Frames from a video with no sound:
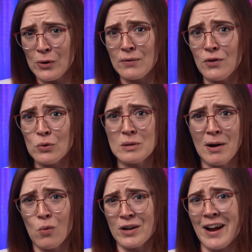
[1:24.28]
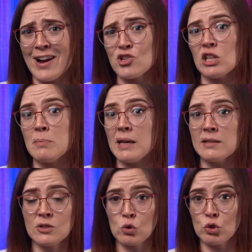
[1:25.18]
are confused about what it actually
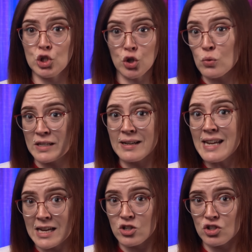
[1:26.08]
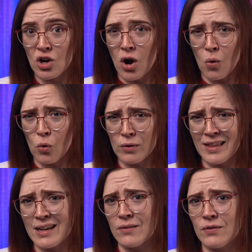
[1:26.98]
means to choose a niche, or
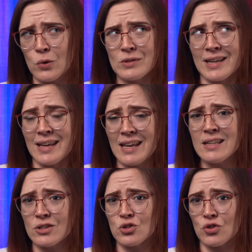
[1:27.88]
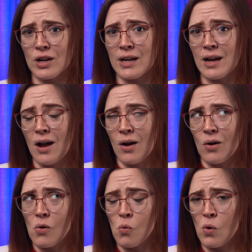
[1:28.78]
they confuse industry
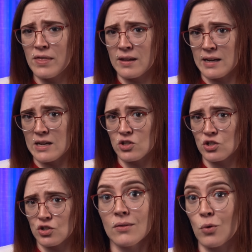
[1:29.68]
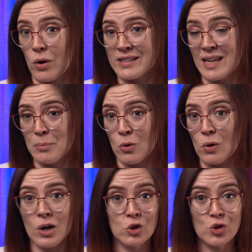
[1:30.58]
with a niche. For
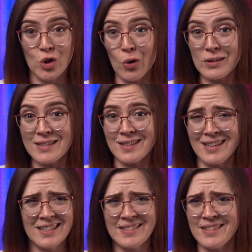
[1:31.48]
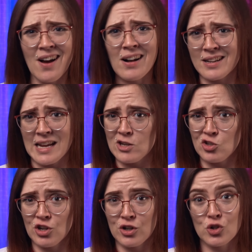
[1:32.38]
example, shirts is not a
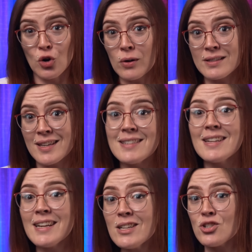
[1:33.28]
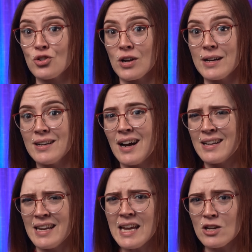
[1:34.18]
niche. Shirts is an industry. A
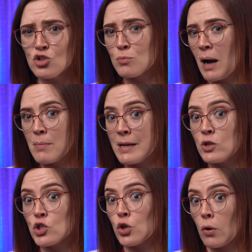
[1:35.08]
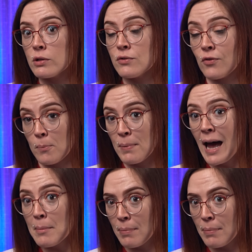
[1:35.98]
niche might be shirts for pet